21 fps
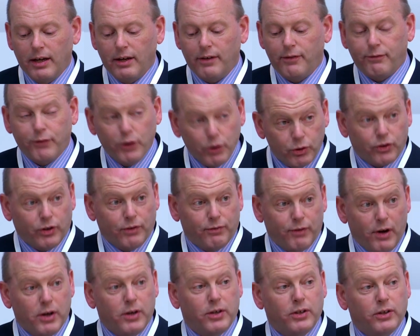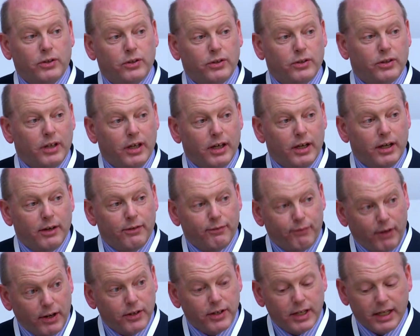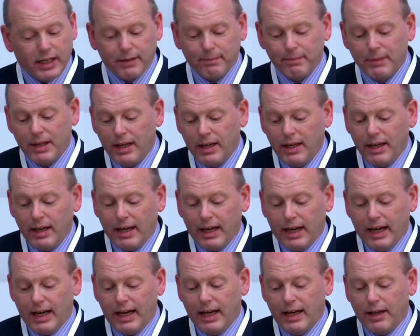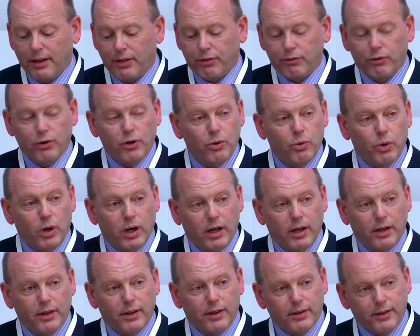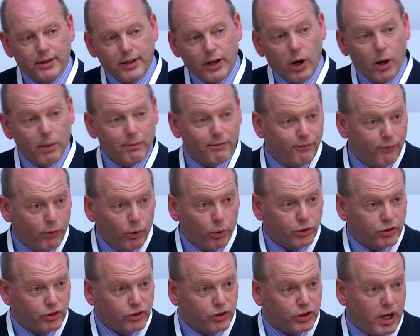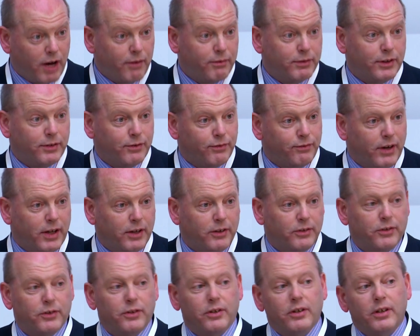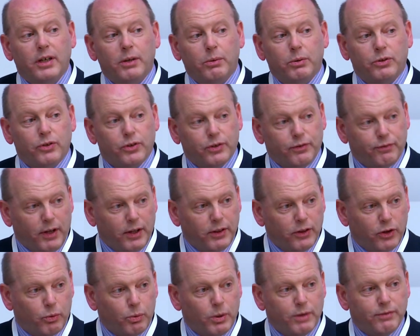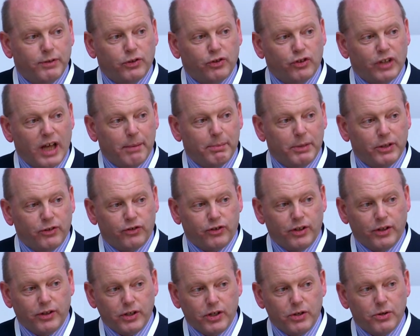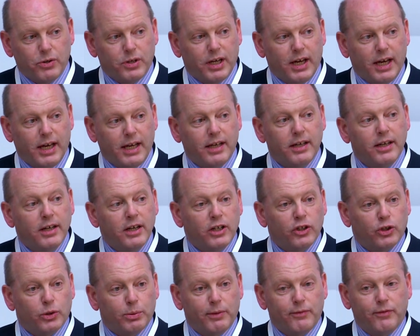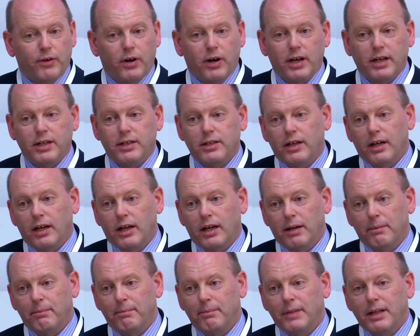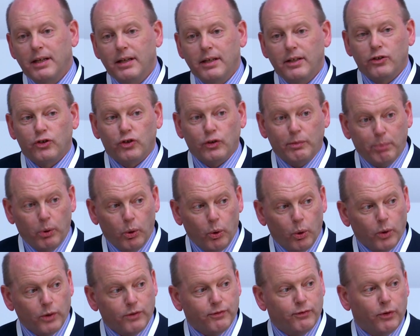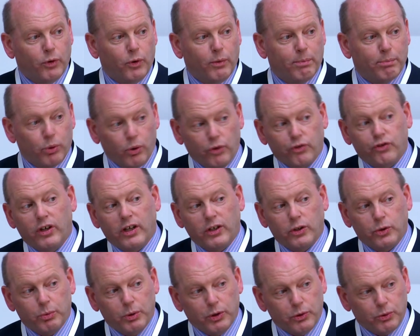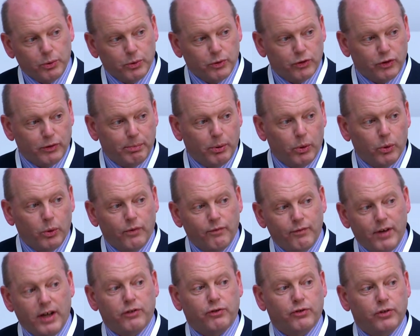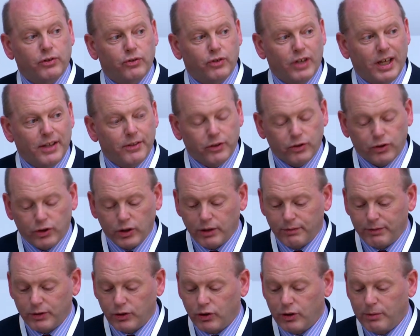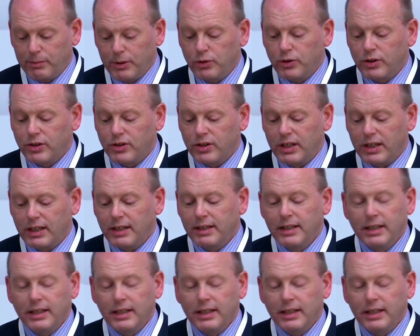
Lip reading: future focus funding through the Armed Forces Covenant Fund, which is a fund that we've established in the UK to provide support for projects which will support veterans and the service community.